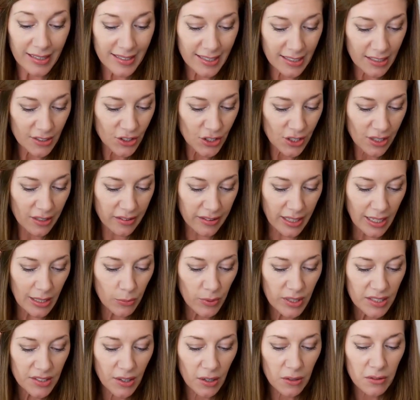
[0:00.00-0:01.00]

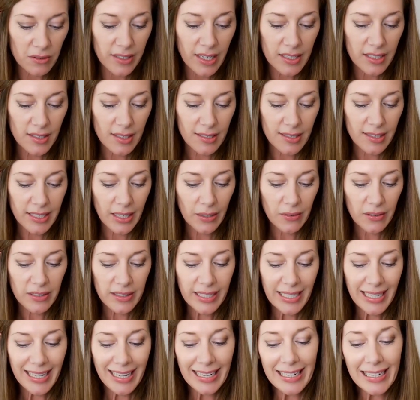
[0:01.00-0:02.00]
Additionally, we don't
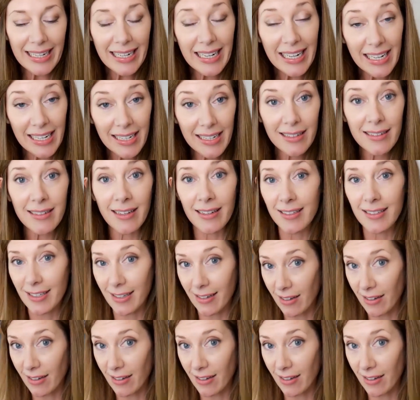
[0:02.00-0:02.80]
necessarily need